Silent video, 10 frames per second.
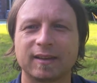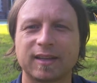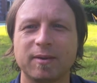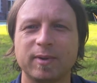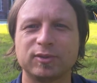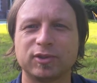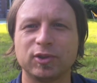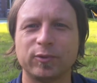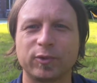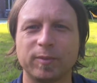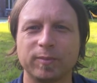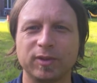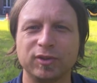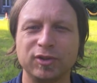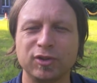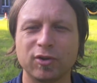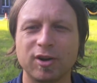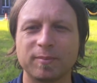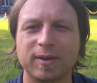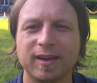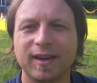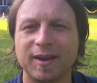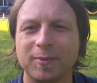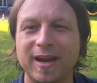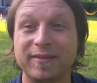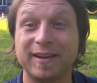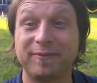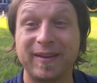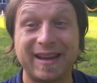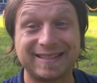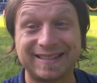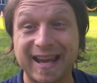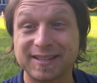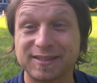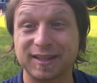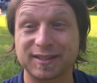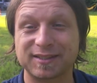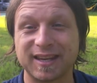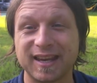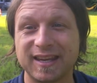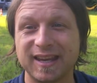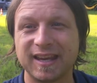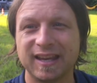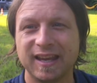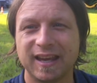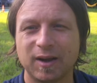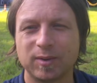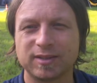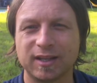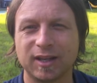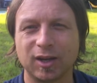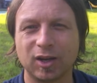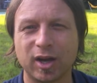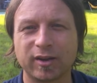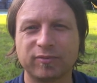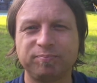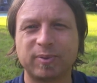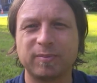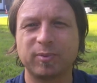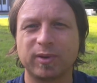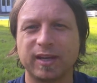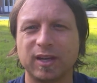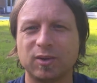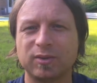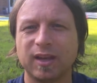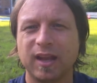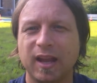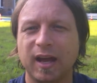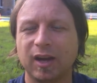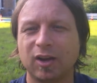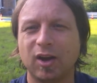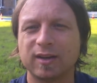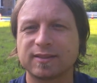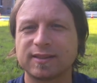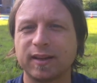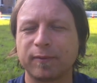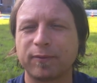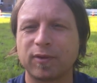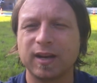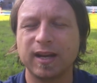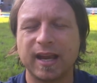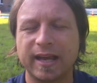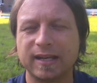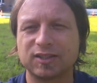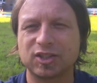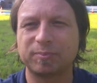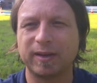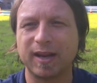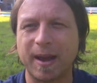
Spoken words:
coming to you from Europe. We're having a fantastic stay here. We've seen a lot of people healed, a lot set free, and it's just been